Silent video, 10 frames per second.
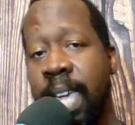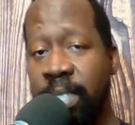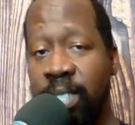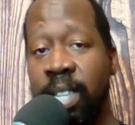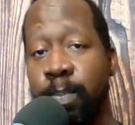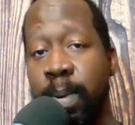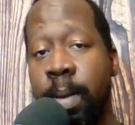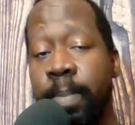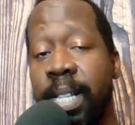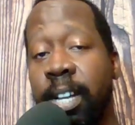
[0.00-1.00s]
As things
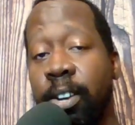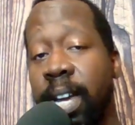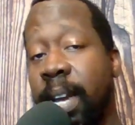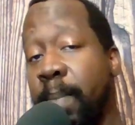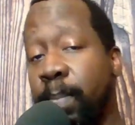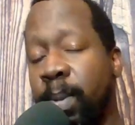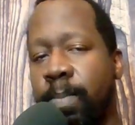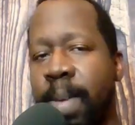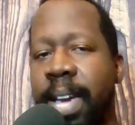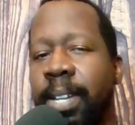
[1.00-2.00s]
become clearer in
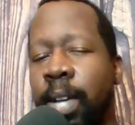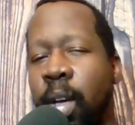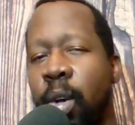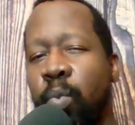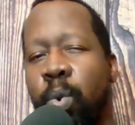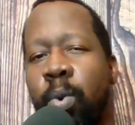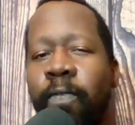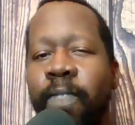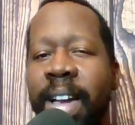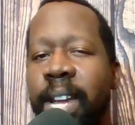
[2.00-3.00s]
Mabel's mind, we
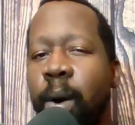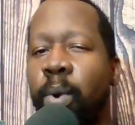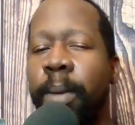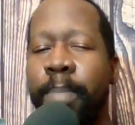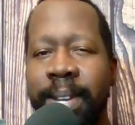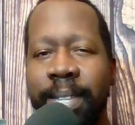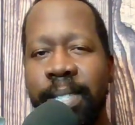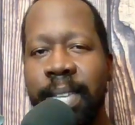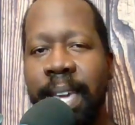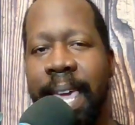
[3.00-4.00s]
will find out what Bunny
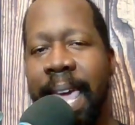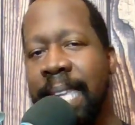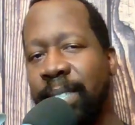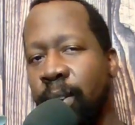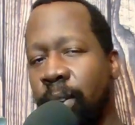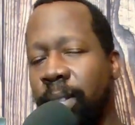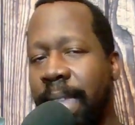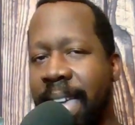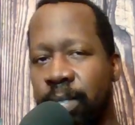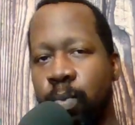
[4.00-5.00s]
said as her
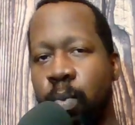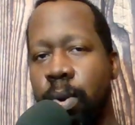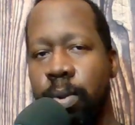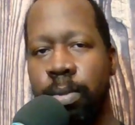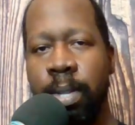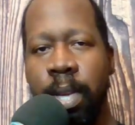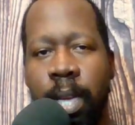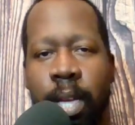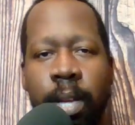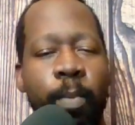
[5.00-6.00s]
last words.
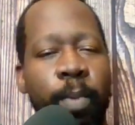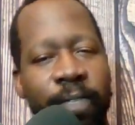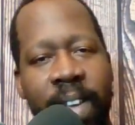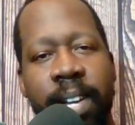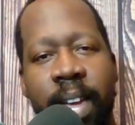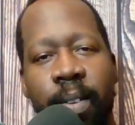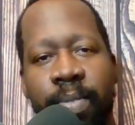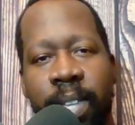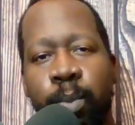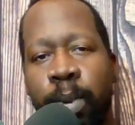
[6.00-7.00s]
Now, we found
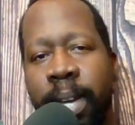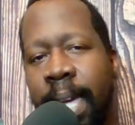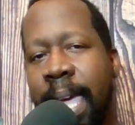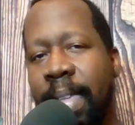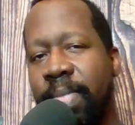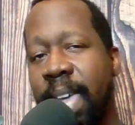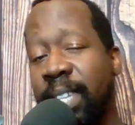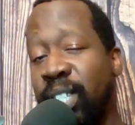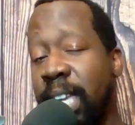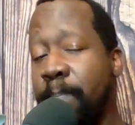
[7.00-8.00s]
out this week
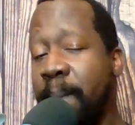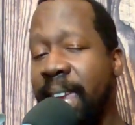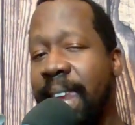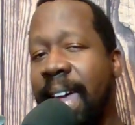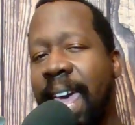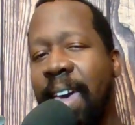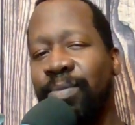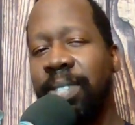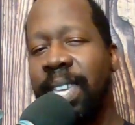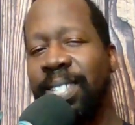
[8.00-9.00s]
that she may not
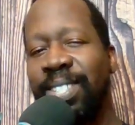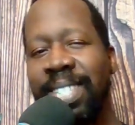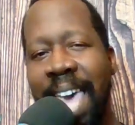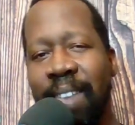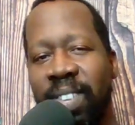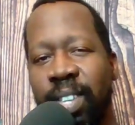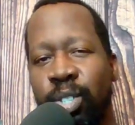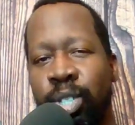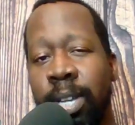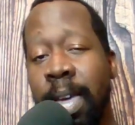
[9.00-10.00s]
have said
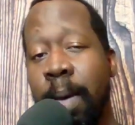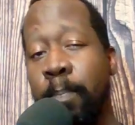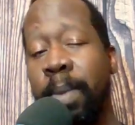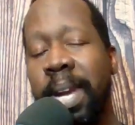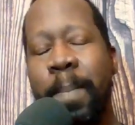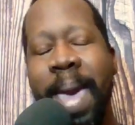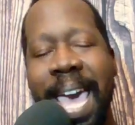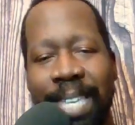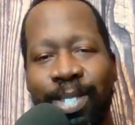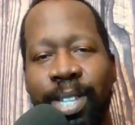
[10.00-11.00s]
savage, but
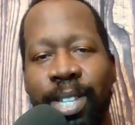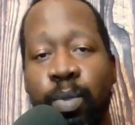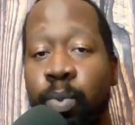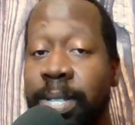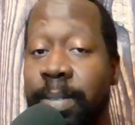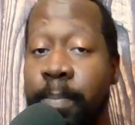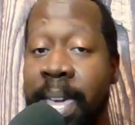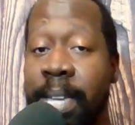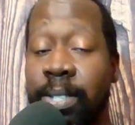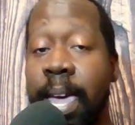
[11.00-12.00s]
passage, which
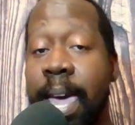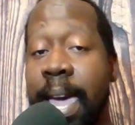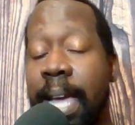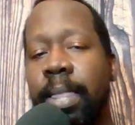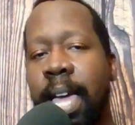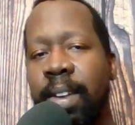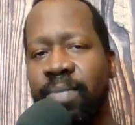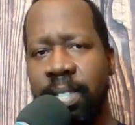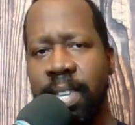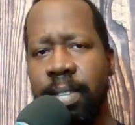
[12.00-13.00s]
makes a lot
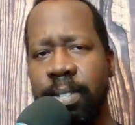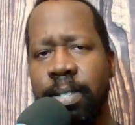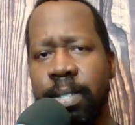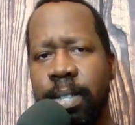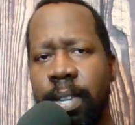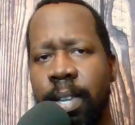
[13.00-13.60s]
of sense.